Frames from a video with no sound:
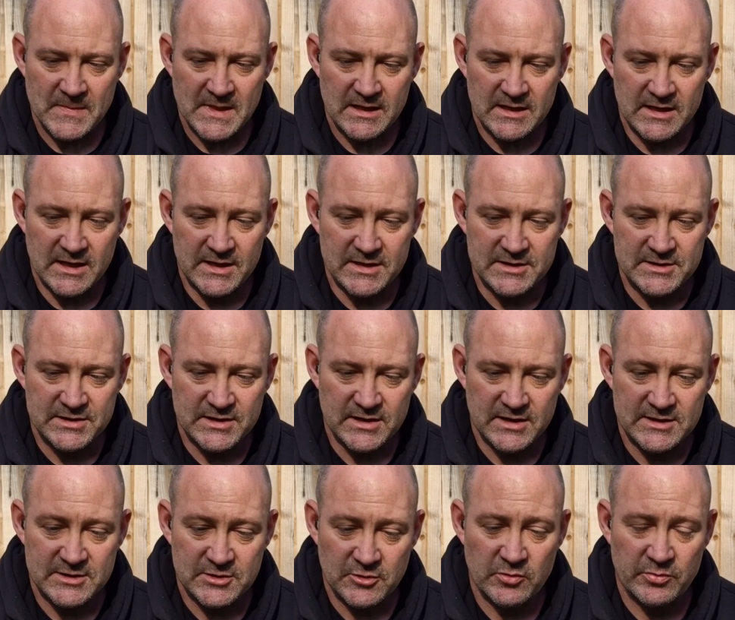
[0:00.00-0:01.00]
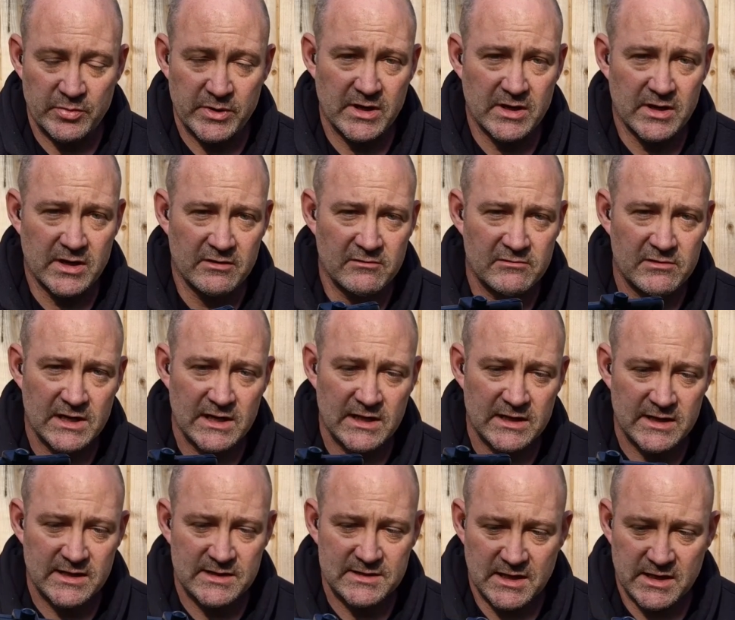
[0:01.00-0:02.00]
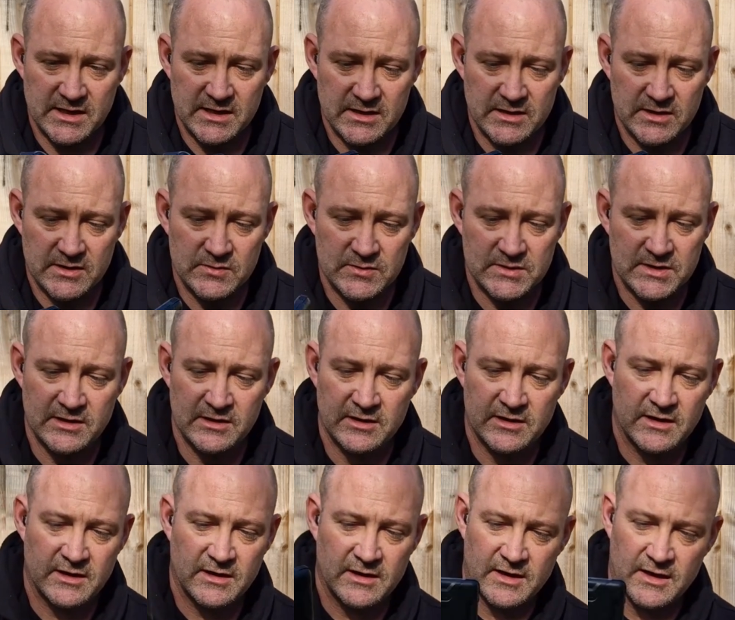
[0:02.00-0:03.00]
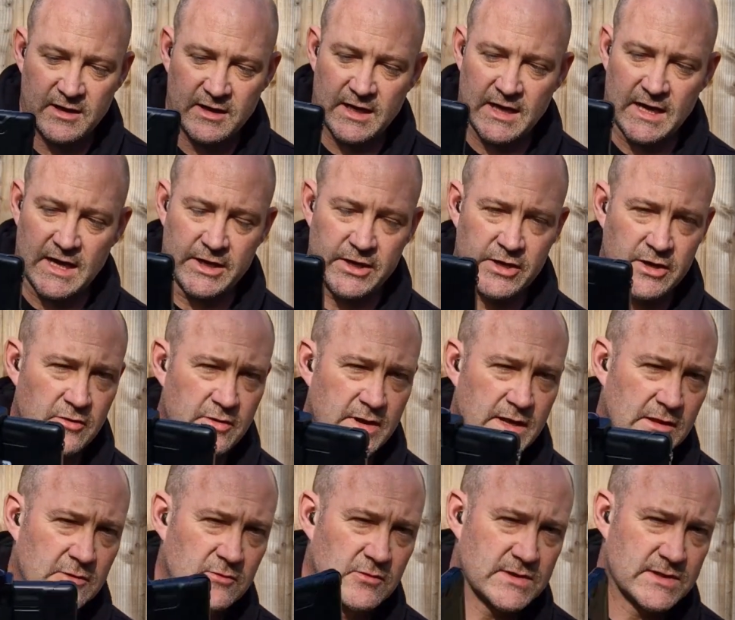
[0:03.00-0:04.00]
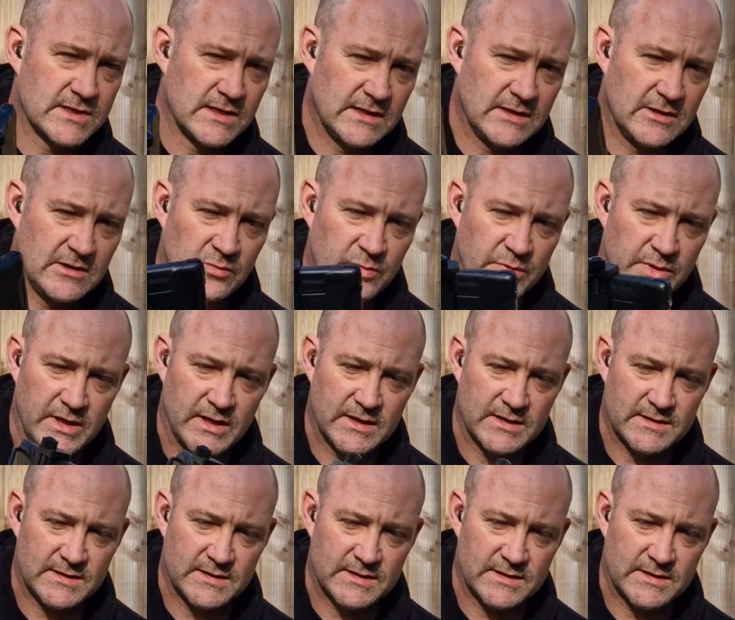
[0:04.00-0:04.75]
It's a good bit of kit, really easy to use. I know it looks a little bit